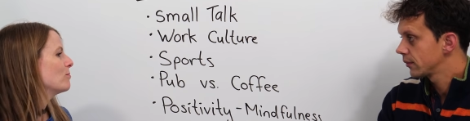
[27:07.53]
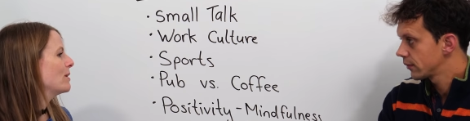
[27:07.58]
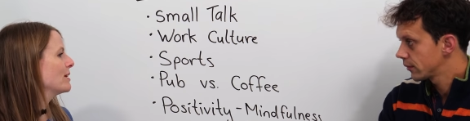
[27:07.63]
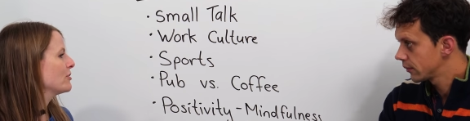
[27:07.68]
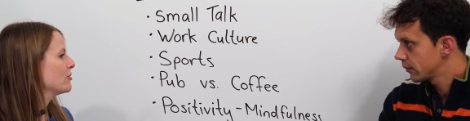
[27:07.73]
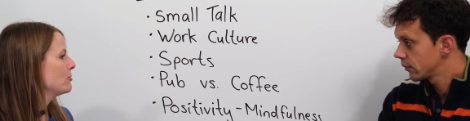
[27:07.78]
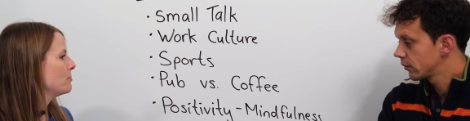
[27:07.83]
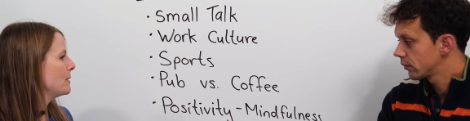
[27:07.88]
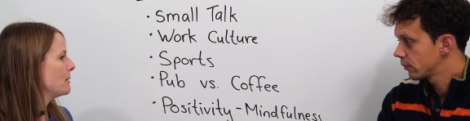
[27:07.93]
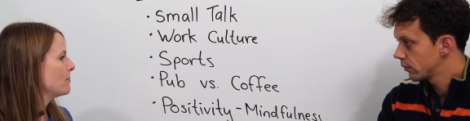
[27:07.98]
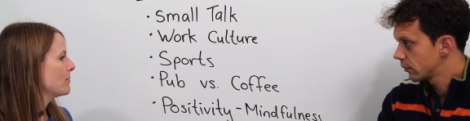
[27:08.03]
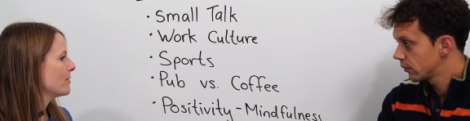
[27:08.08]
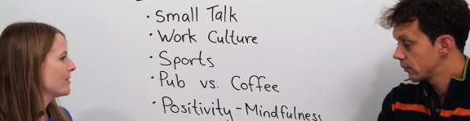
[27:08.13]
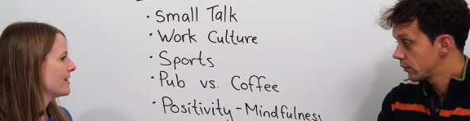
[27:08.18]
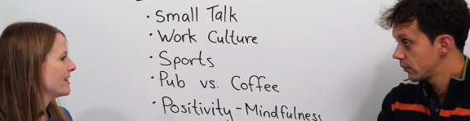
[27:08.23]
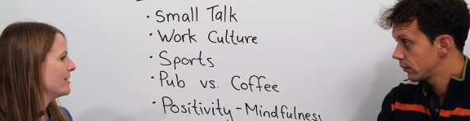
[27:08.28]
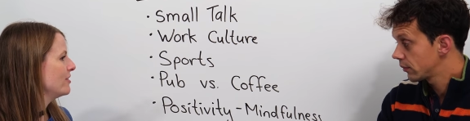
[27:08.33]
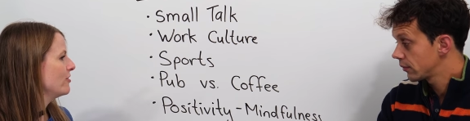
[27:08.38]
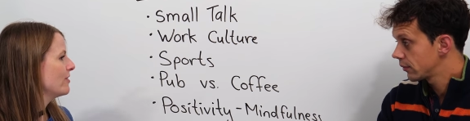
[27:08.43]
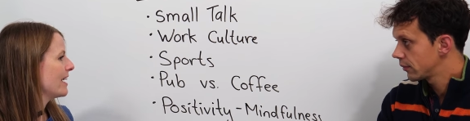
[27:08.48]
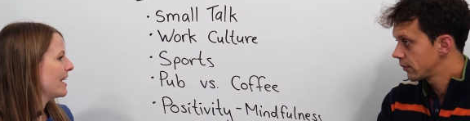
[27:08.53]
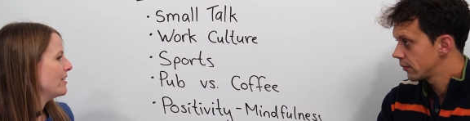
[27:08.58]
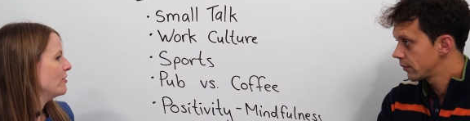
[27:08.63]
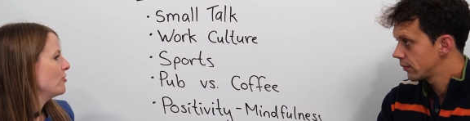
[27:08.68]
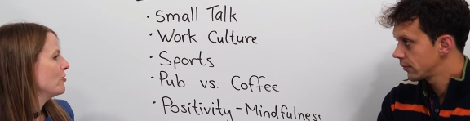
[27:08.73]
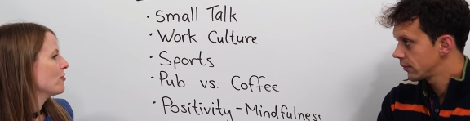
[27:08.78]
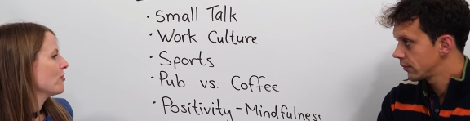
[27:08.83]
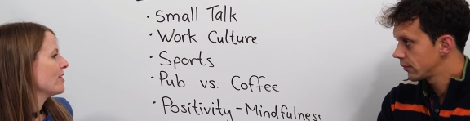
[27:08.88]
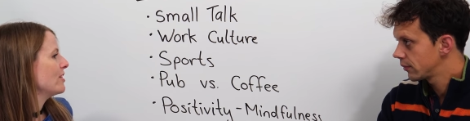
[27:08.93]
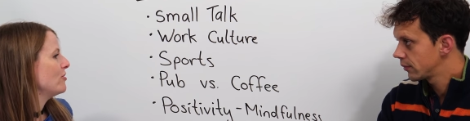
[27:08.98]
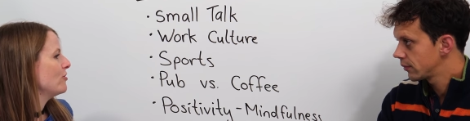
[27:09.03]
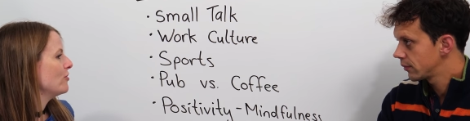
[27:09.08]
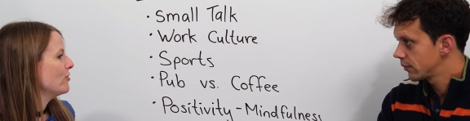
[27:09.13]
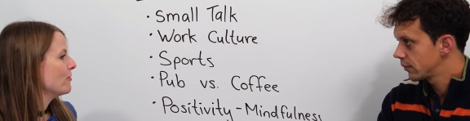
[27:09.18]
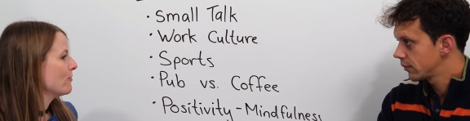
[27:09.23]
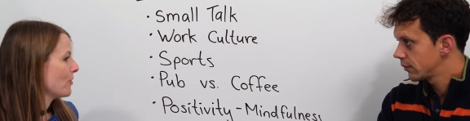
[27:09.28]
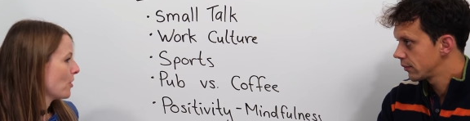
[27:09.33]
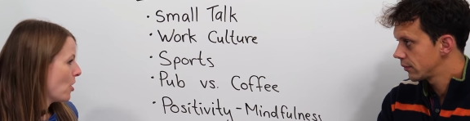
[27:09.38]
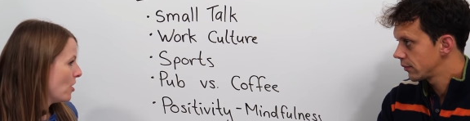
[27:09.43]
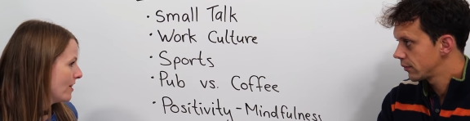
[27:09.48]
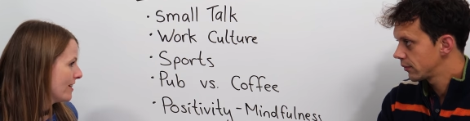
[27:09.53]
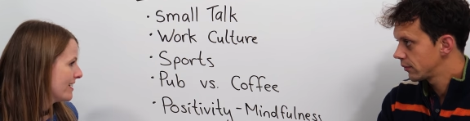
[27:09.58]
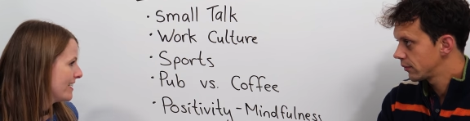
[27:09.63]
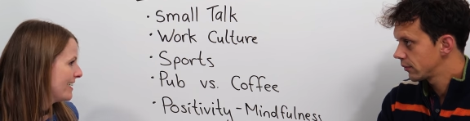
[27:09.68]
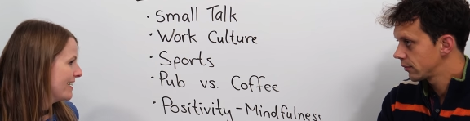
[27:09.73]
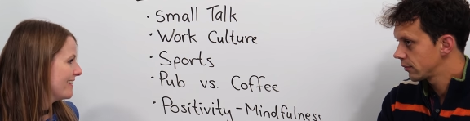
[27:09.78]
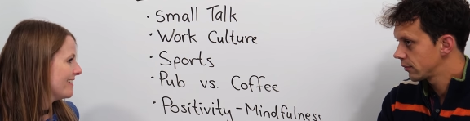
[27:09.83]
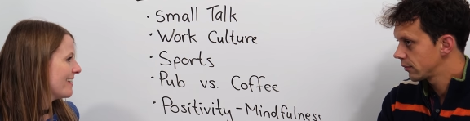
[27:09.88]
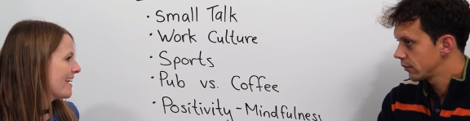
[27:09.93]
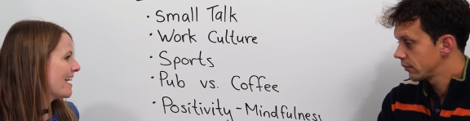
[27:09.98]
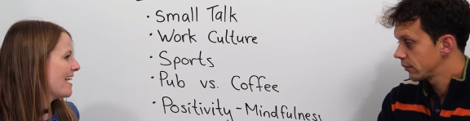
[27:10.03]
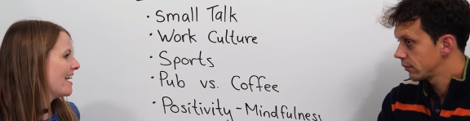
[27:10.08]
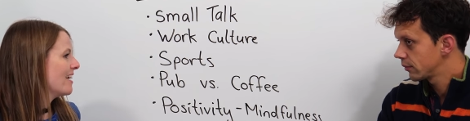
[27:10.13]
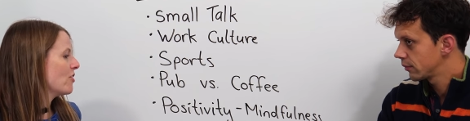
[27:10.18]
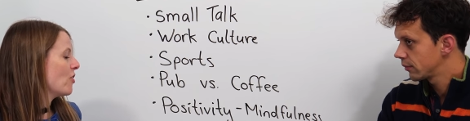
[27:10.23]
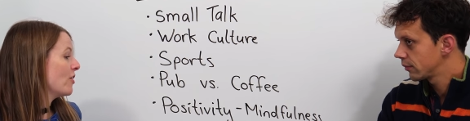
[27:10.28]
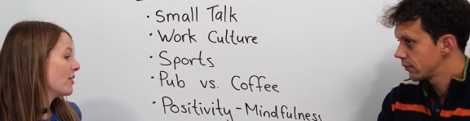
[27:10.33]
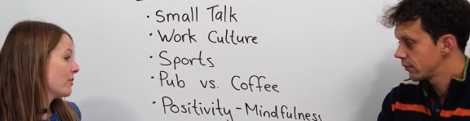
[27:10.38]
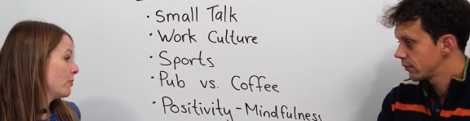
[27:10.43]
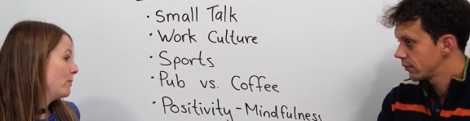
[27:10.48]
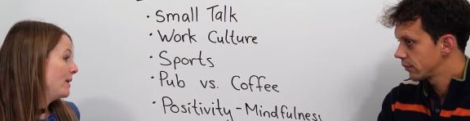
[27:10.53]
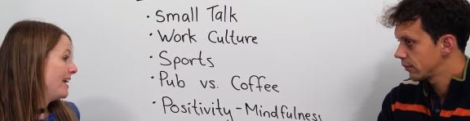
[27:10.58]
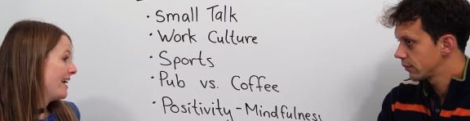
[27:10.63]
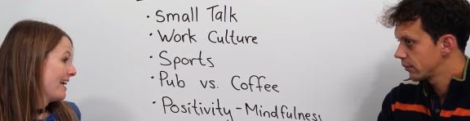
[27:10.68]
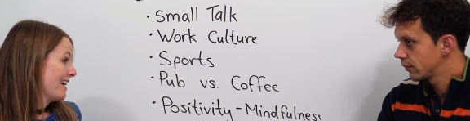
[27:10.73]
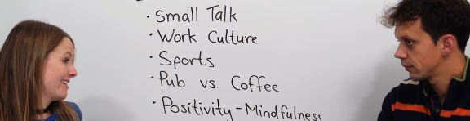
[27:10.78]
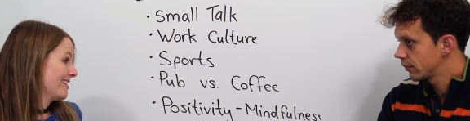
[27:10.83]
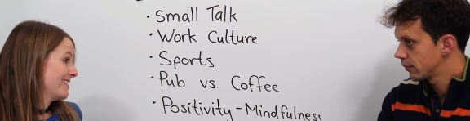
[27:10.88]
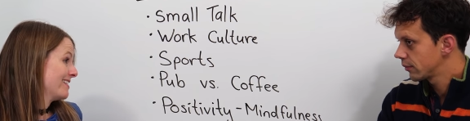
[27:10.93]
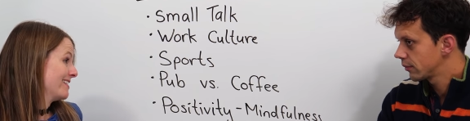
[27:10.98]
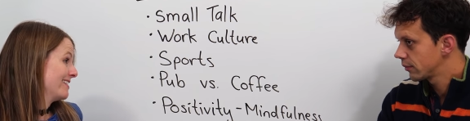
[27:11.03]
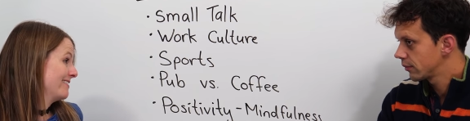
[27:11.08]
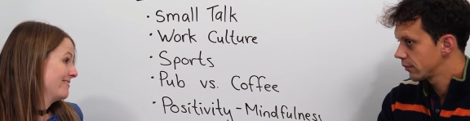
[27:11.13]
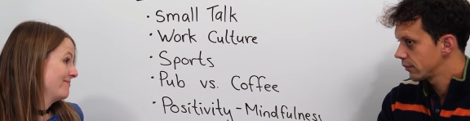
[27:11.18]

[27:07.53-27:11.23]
Speaker 1: What do people in the U K usually do for holidays and on the weekend?